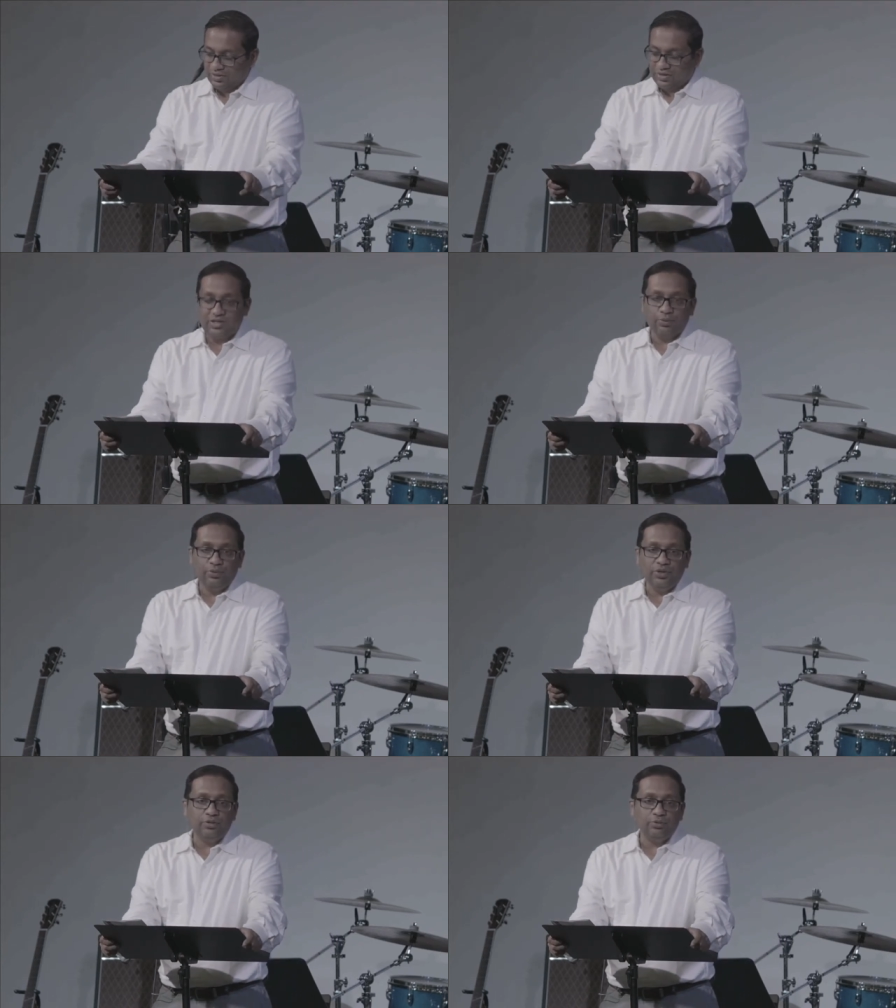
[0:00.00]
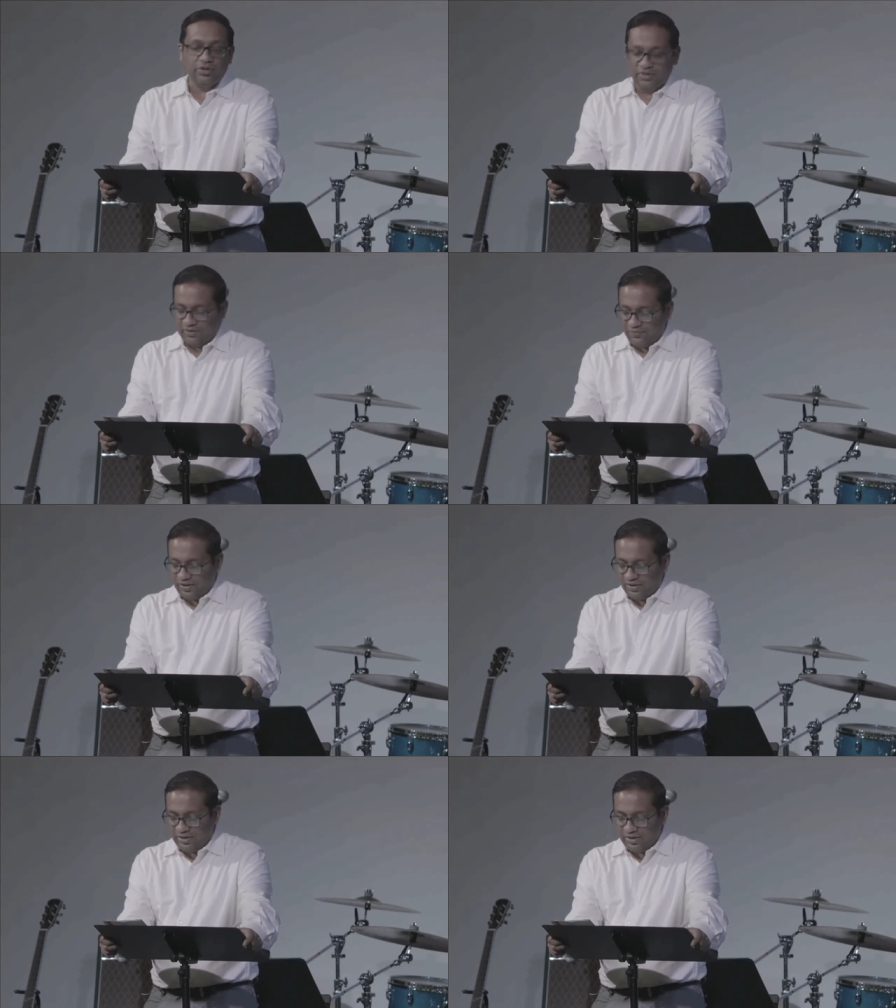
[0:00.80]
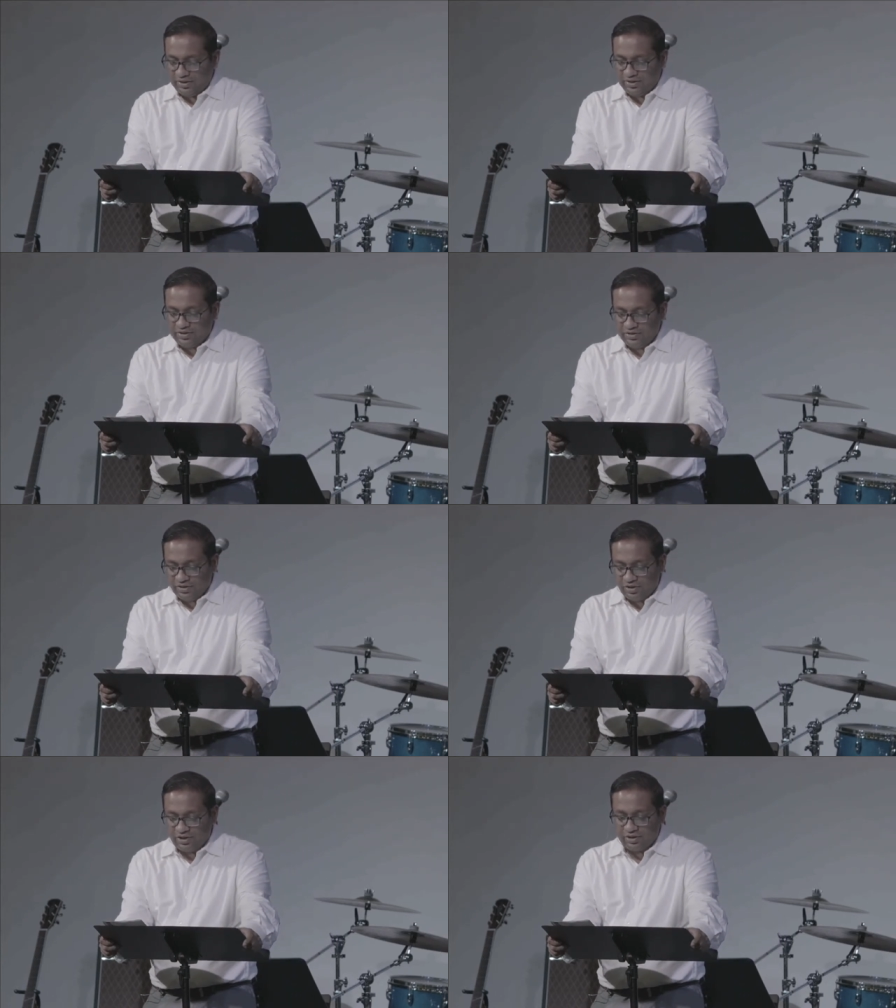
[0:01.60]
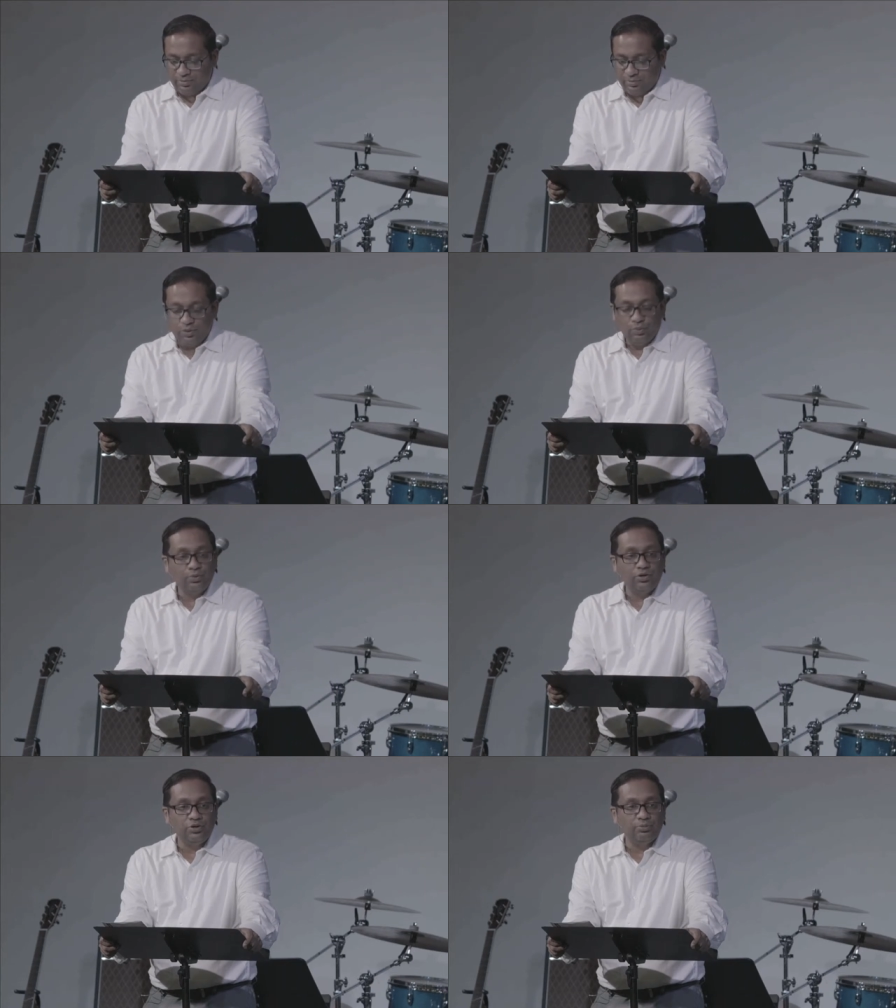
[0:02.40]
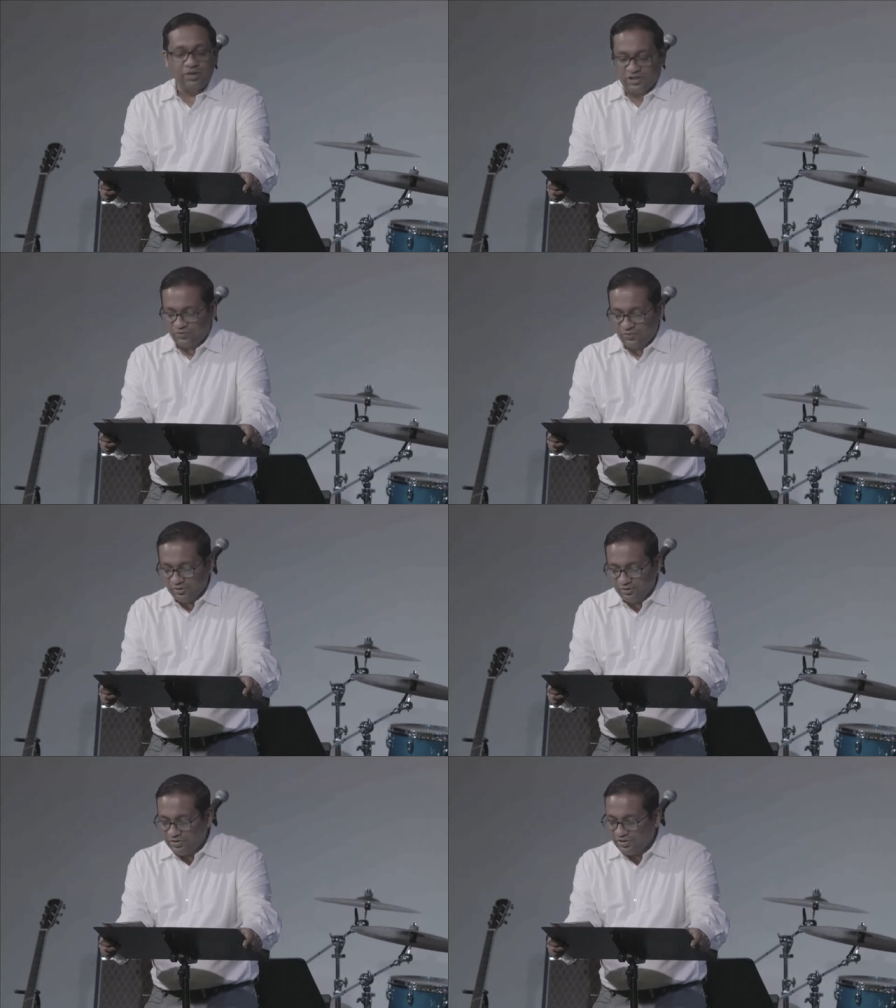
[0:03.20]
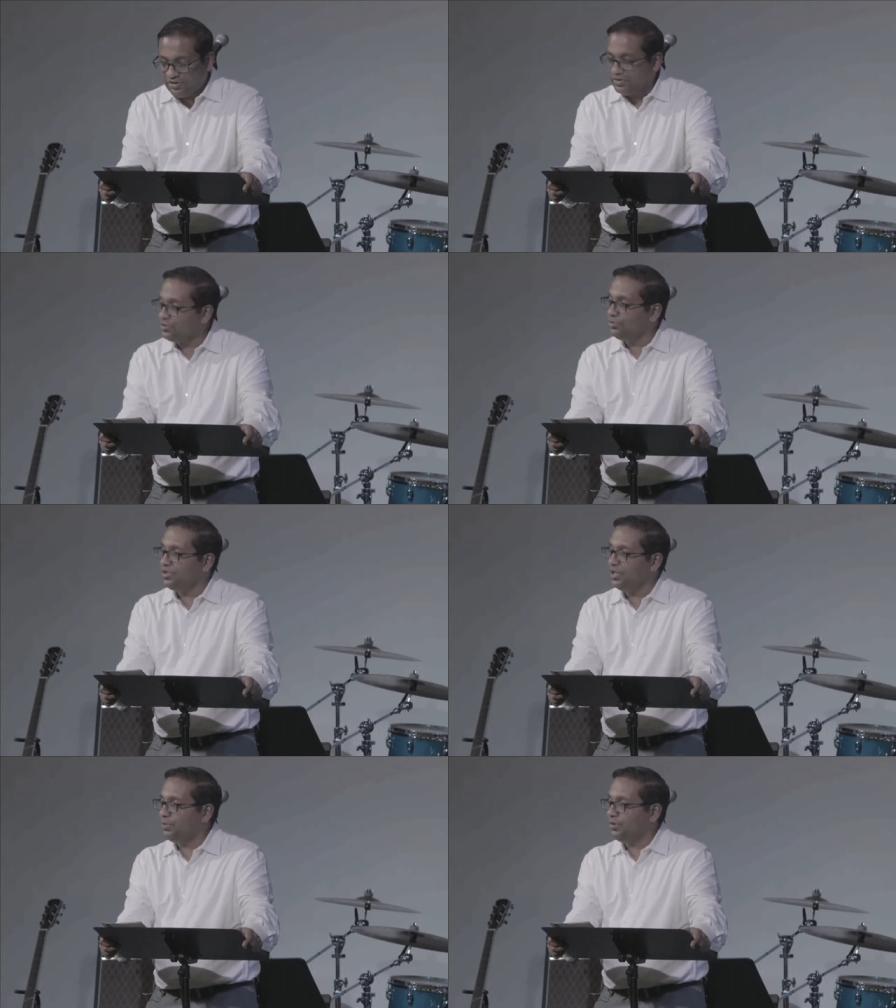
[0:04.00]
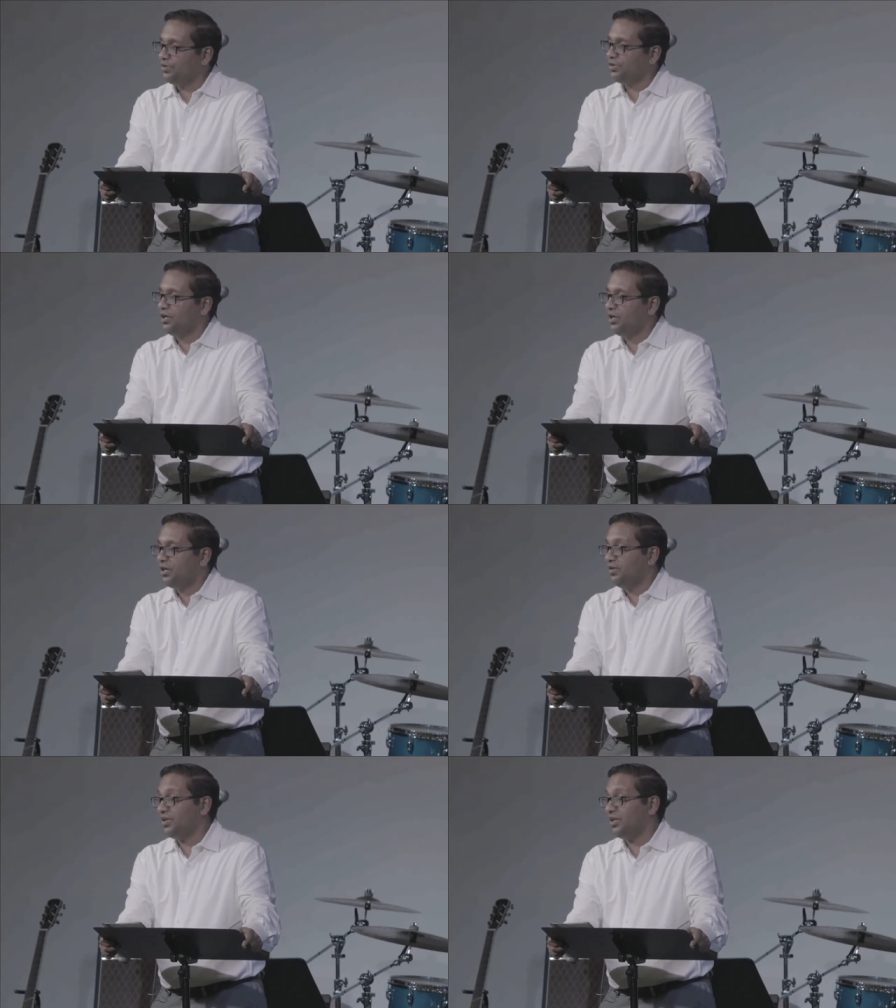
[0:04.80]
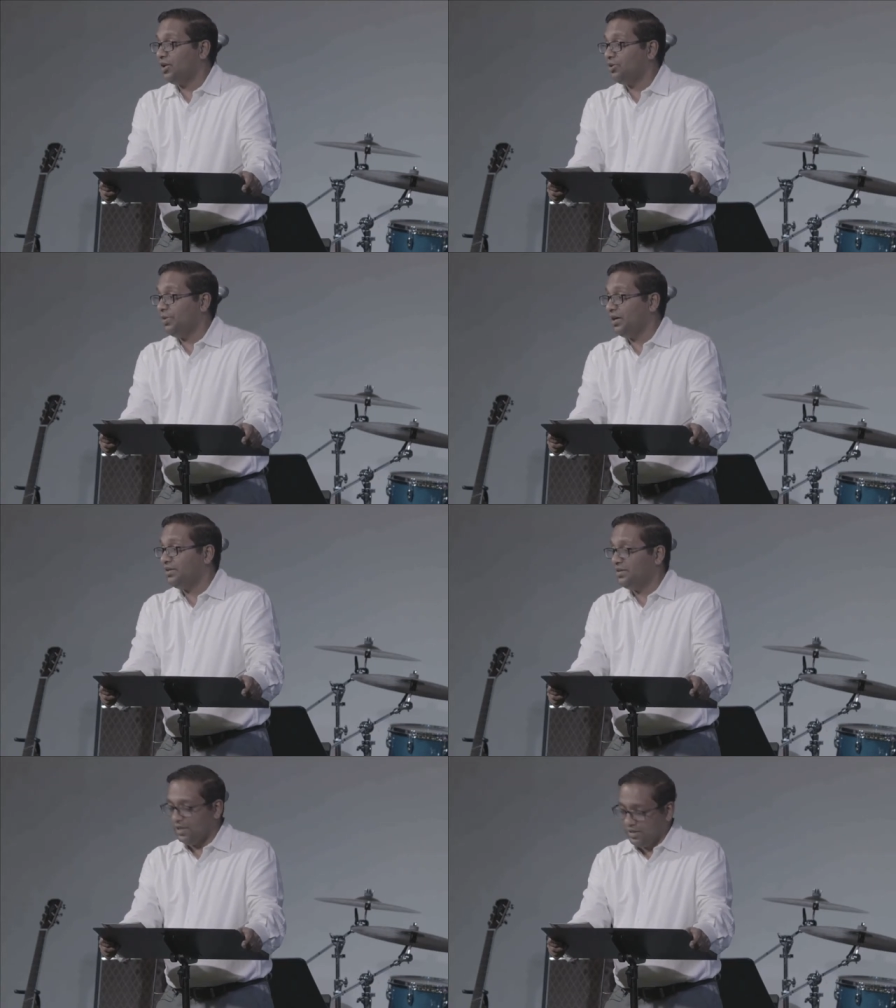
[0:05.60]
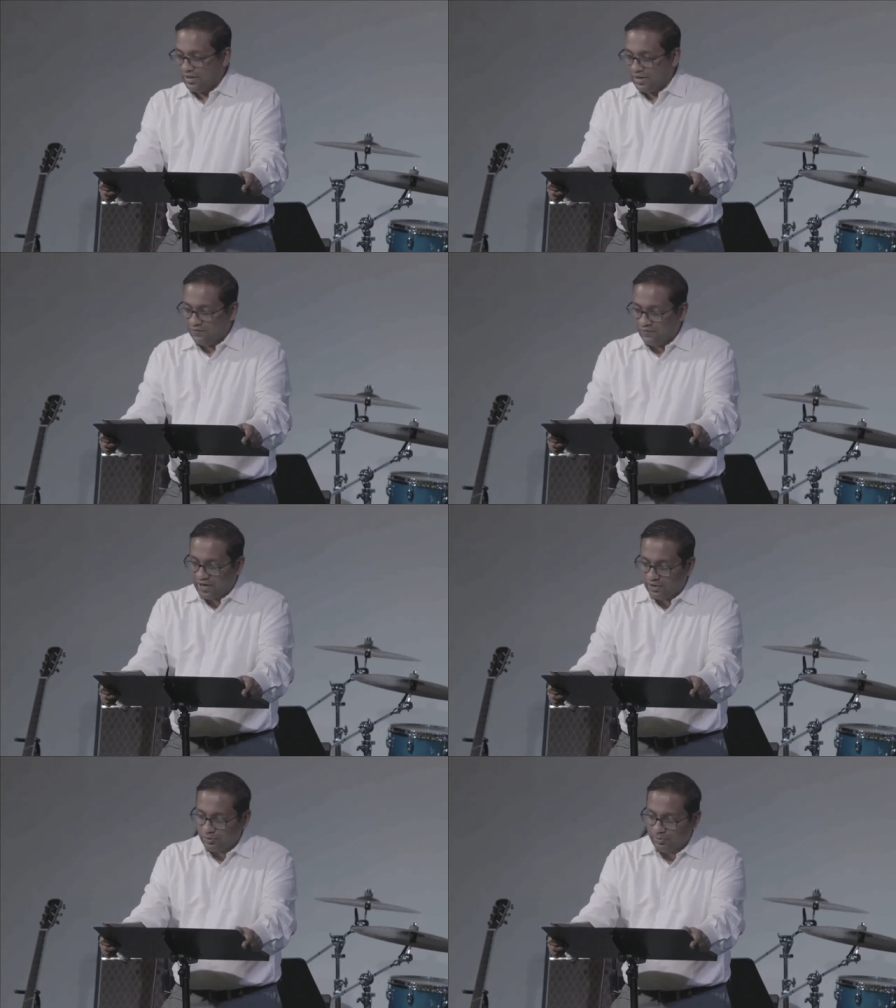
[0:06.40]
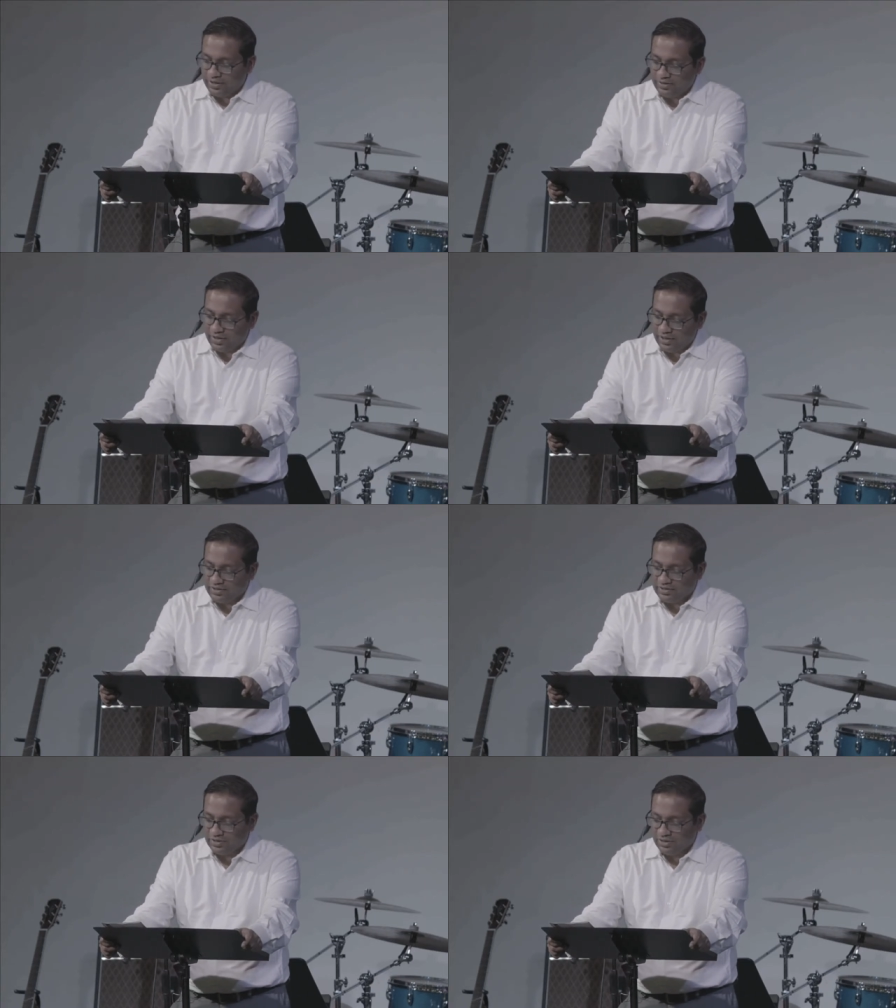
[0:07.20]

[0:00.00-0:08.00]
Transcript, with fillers: is that we who are living in this dark world must follow Jesus, who is a pillar of cloud by day and fire by night.